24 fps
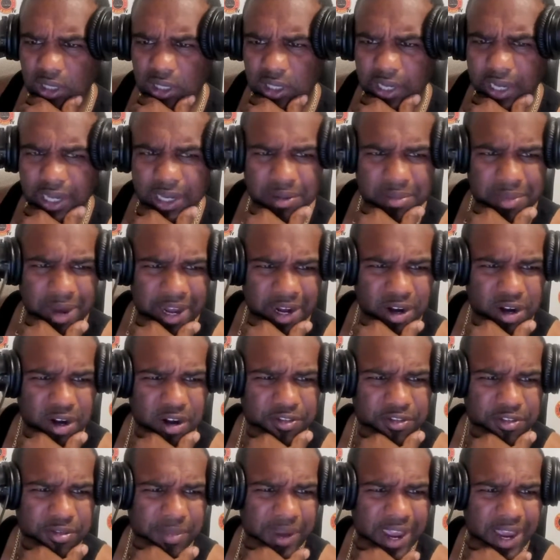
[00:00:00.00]
Anybody
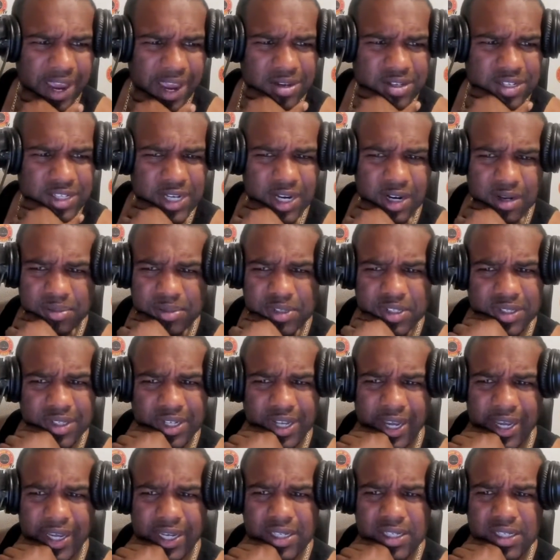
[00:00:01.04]
heard from Al Sharpton?
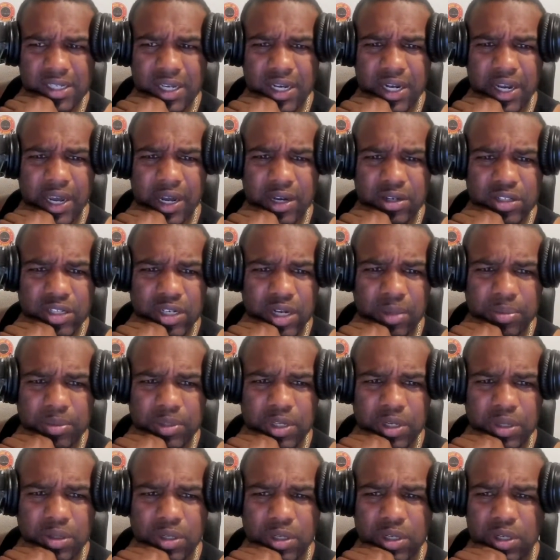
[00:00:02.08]
I ain't seen Al Sharpton
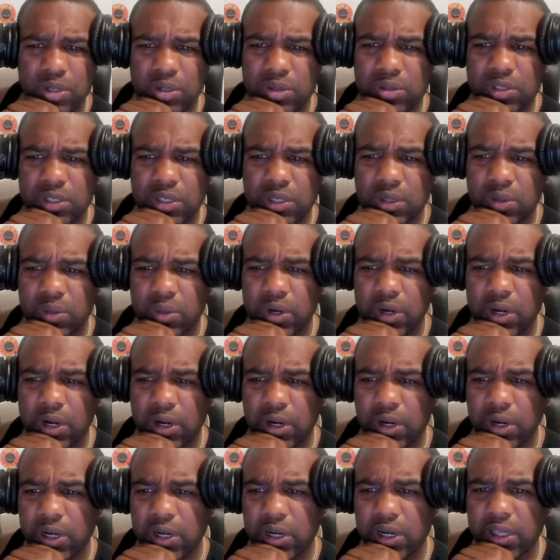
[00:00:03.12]
on the news anywhere. I
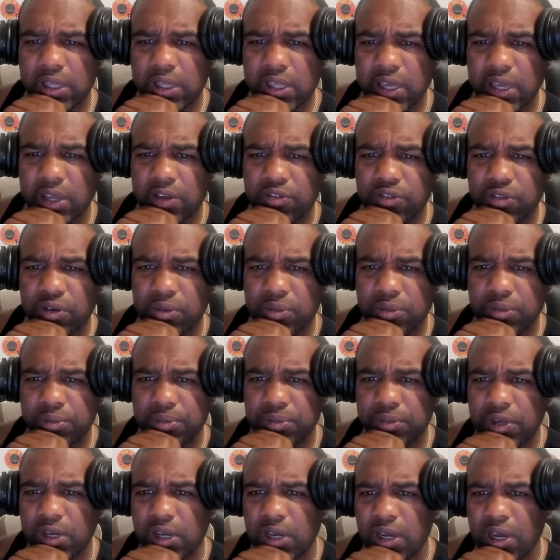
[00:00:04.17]
heard anything from him.
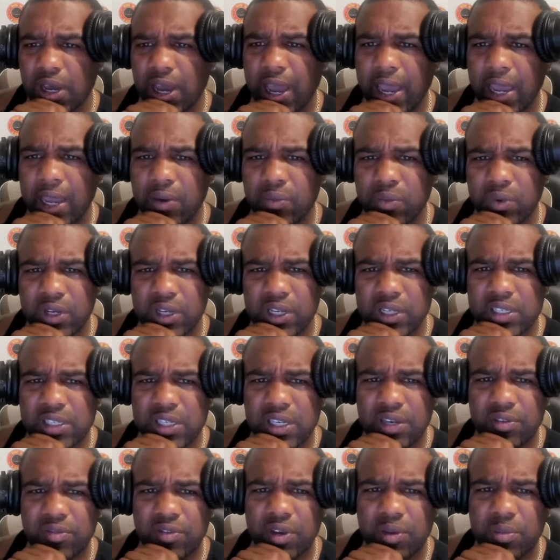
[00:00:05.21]
I ain't really a
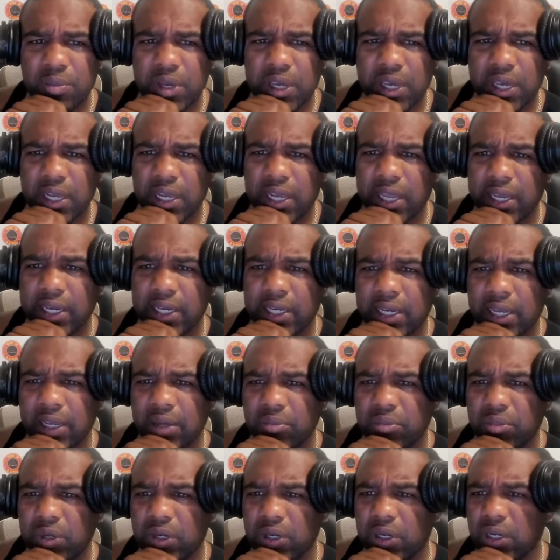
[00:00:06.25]
TV man like
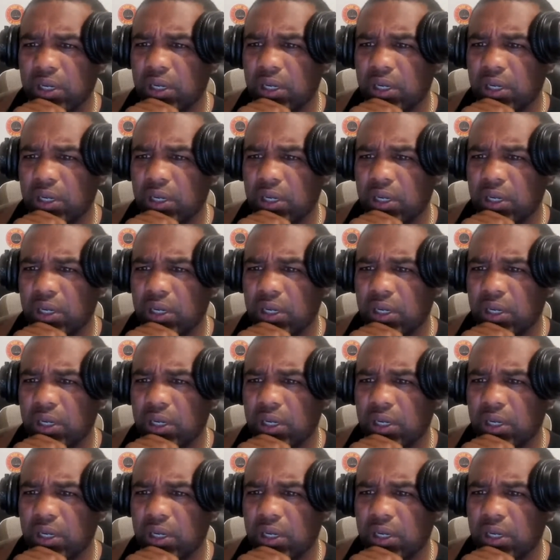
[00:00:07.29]
that, but